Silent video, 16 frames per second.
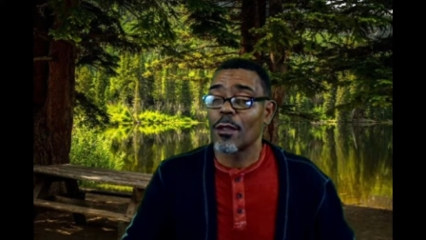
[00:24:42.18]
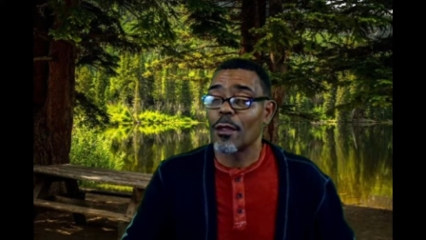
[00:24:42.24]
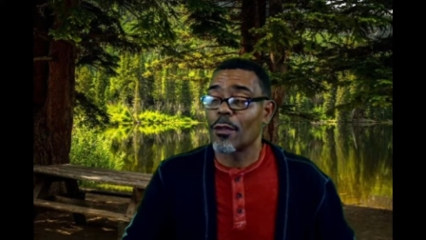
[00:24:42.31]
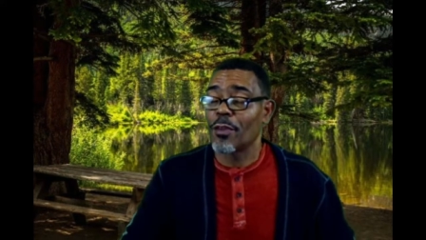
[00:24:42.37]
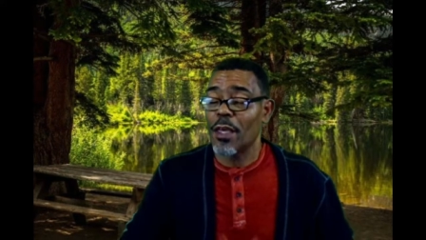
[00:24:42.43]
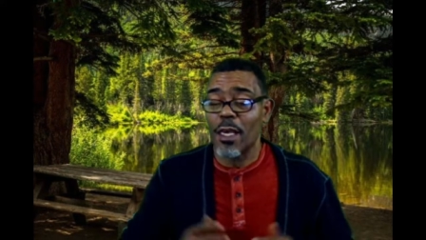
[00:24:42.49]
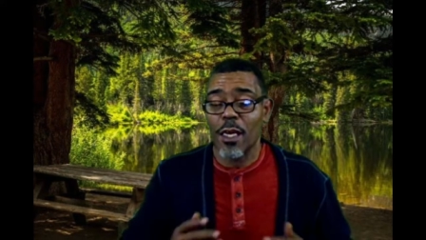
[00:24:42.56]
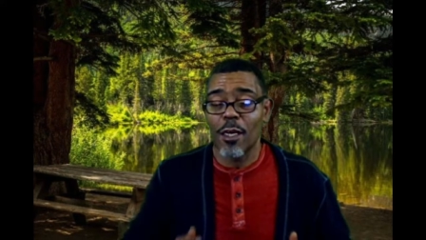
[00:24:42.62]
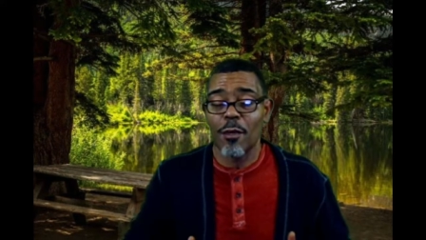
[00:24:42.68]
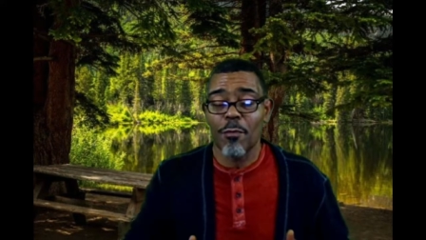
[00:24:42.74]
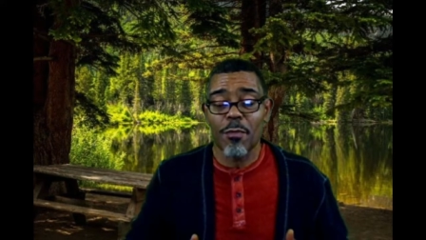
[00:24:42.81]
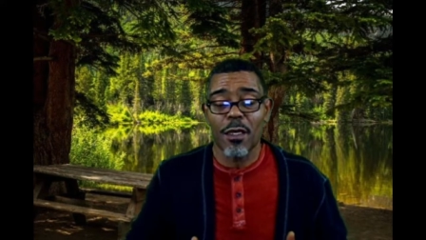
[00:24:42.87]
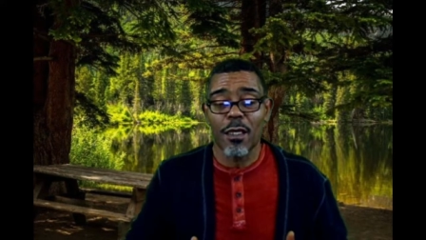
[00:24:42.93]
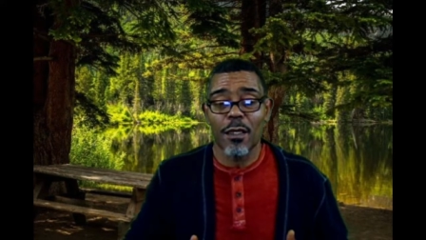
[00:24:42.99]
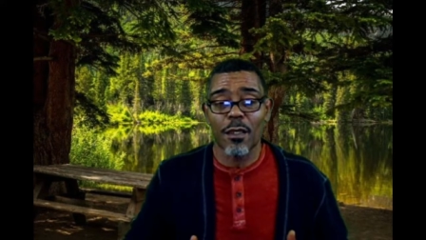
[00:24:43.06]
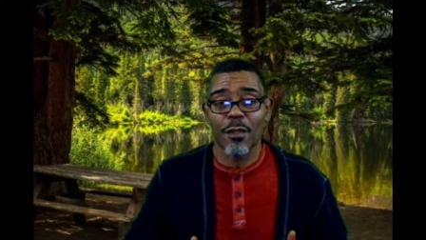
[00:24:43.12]
The
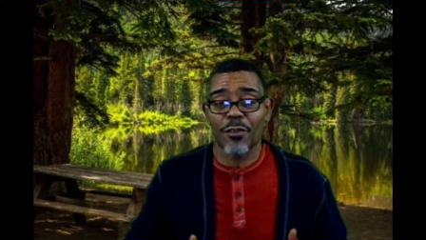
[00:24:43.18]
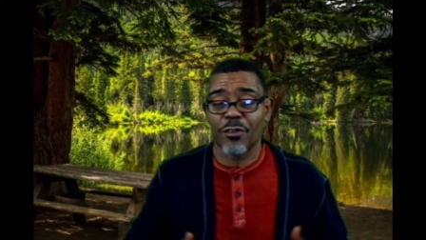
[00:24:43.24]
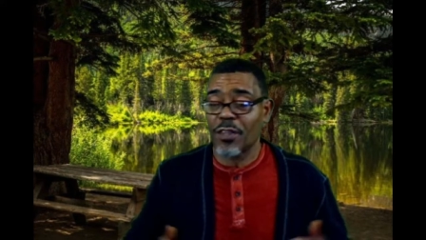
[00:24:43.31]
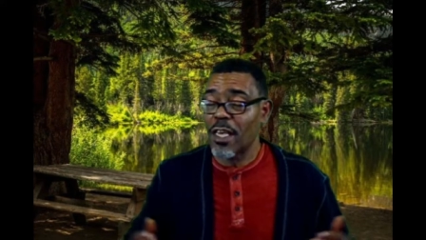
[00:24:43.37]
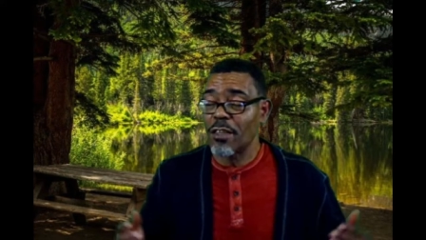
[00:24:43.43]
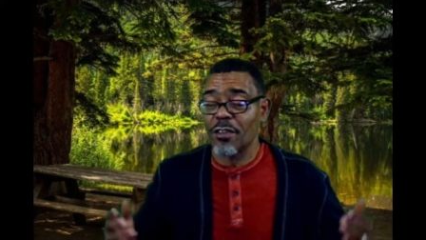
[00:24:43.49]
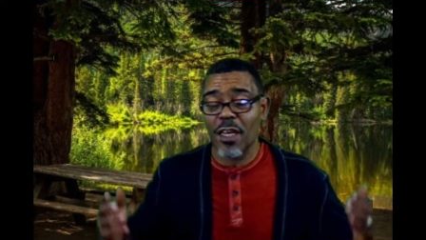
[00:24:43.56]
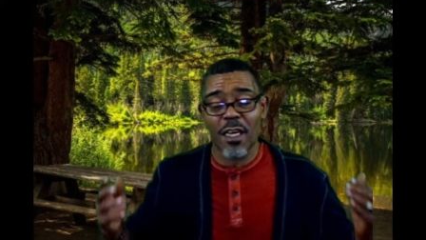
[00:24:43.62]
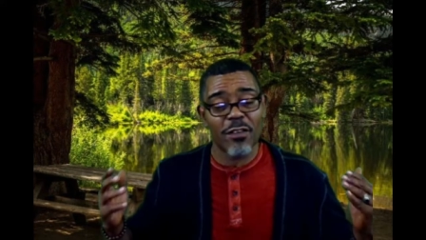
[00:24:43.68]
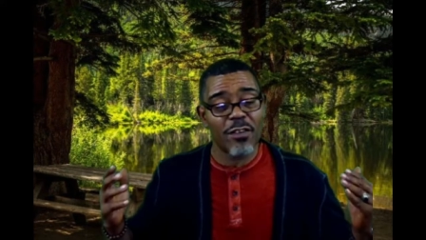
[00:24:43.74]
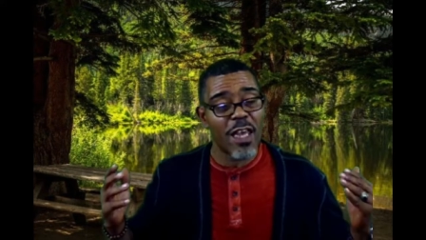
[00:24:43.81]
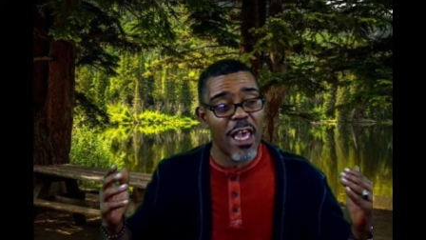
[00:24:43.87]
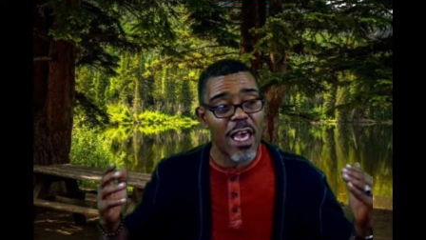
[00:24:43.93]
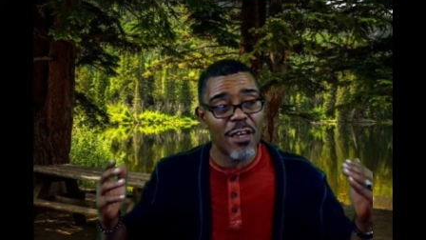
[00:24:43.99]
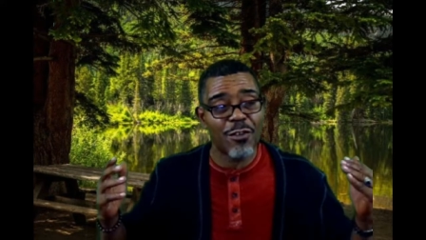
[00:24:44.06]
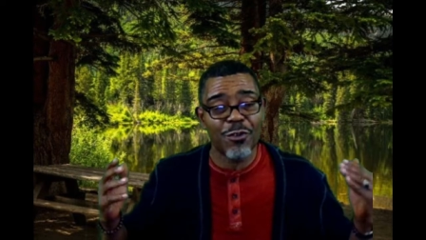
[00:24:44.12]
enemy, Satan, has
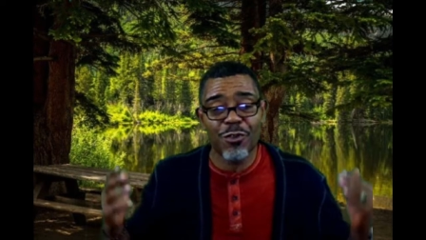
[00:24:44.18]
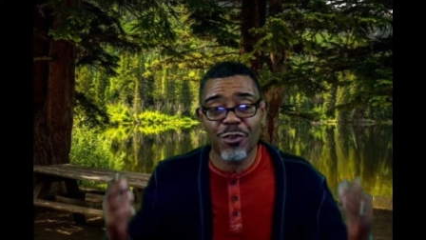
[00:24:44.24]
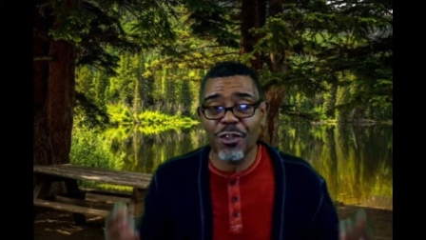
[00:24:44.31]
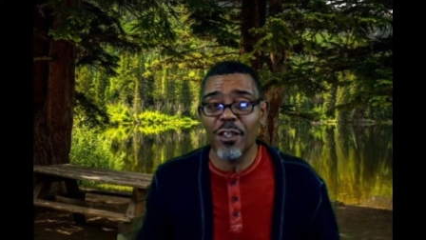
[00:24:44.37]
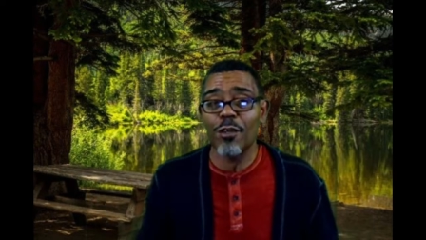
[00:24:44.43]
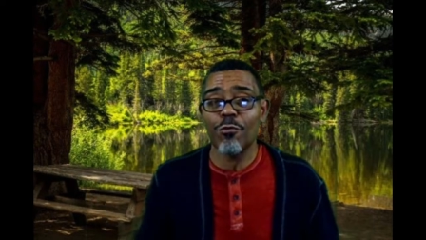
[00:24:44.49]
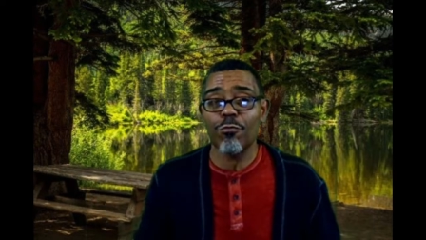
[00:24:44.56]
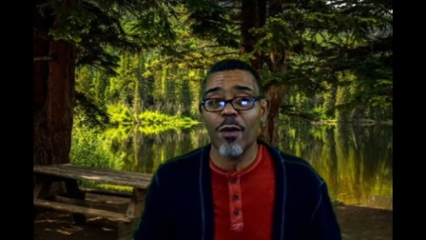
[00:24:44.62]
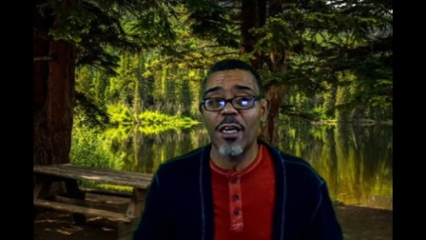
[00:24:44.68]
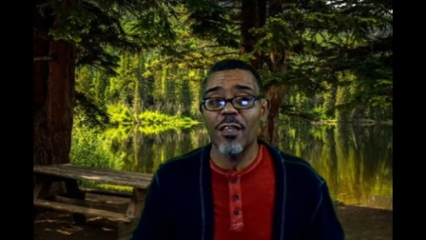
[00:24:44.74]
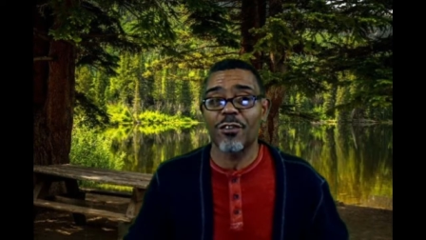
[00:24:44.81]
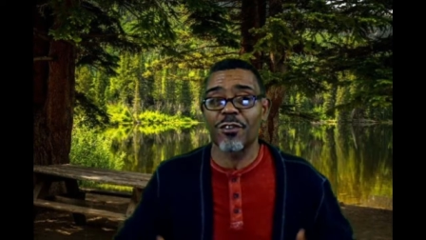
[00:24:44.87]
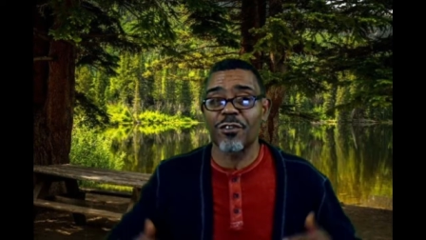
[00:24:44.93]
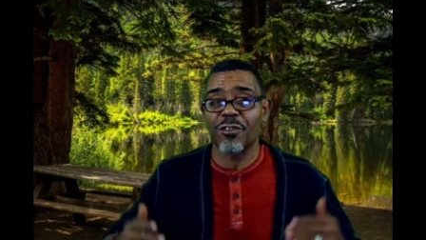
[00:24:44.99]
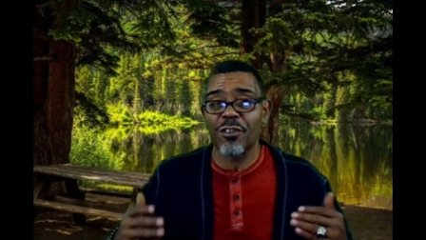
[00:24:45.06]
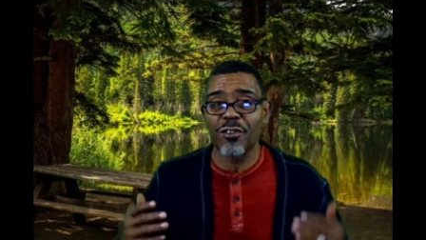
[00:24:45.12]
had
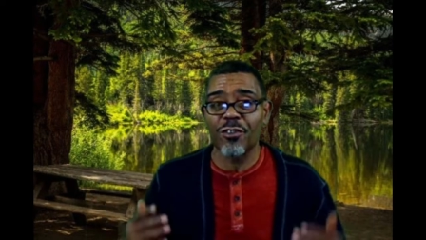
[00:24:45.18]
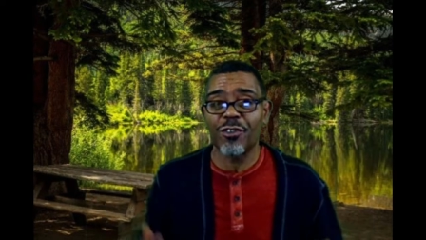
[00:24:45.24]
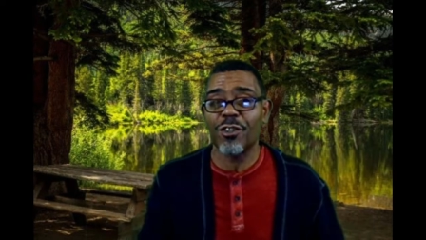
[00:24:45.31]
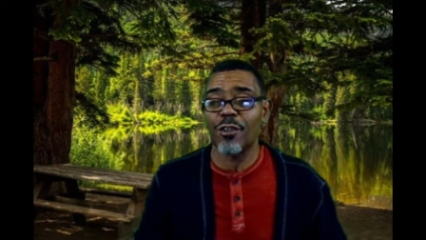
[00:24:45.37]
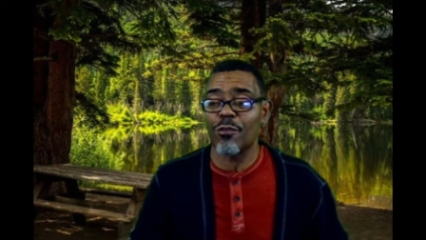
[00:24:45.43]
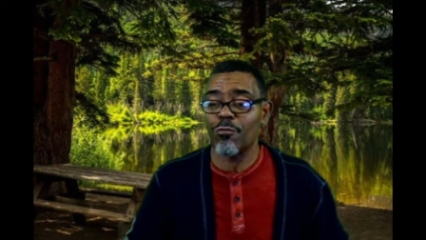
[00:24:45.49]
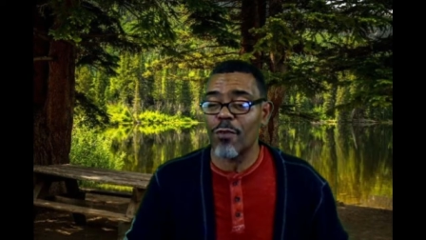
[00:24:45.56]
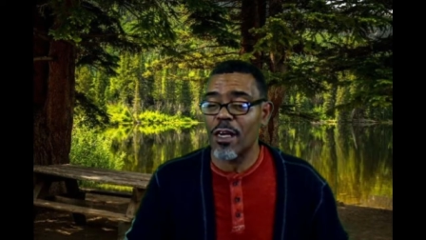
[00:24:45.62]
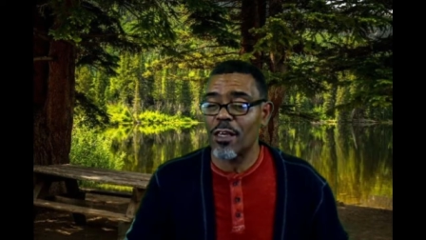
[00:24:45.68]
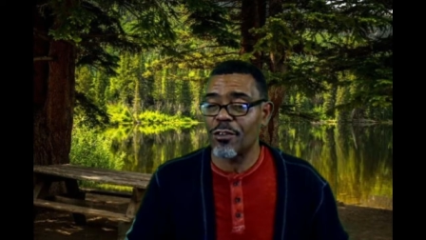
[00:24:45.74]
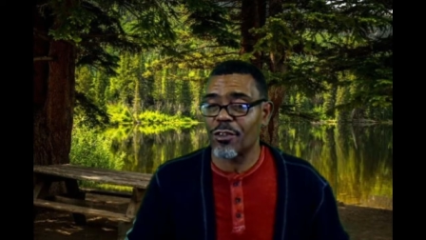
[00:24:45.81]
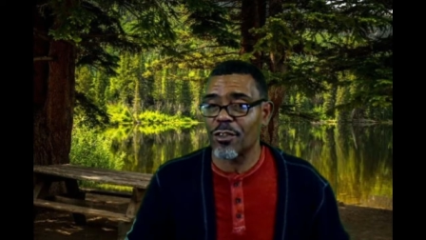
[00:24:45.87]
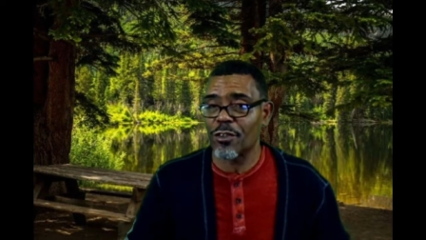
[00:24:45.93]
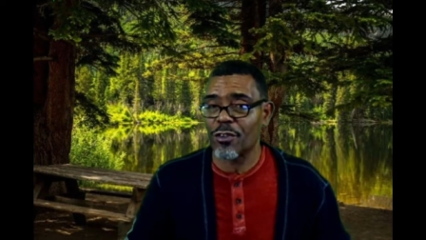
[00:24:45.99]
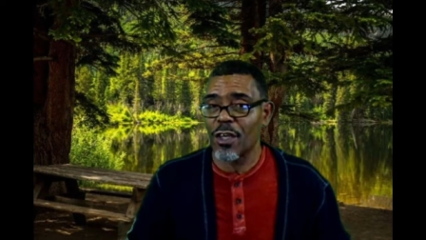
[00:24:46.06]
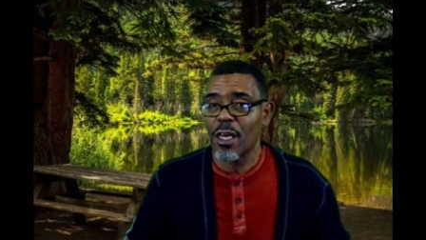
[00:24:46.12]
generations and
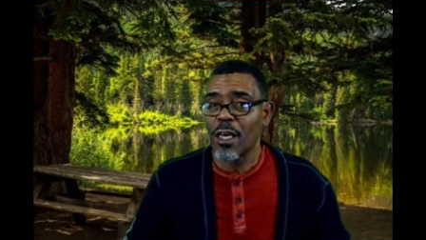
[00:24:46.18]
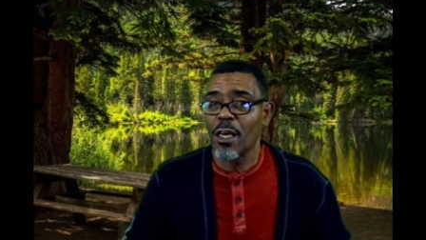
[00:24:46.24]
generations